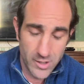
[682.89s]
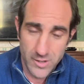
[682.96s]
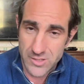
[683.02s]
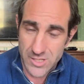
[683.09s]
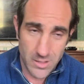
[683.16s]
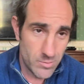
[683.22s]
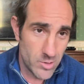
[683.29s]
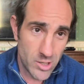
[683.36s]

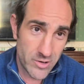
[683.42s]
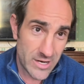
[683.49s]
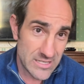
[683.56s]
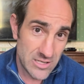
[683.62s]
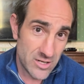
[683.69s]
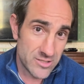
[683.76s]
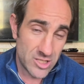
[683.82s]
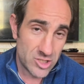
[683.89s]
Termuras
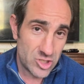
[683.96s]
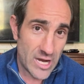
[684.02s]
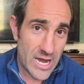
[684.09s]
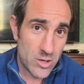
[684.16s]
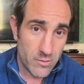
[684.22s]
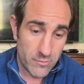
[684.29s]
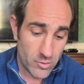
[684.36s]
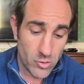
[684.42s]
looks a
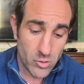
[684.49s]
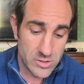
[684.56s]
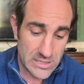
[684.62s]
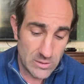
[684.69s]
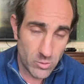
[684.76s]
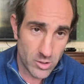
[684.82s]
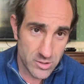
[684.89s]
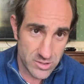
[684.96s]
shadow of the horse
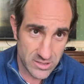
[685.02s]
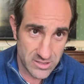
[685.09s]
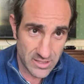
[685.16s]
he was as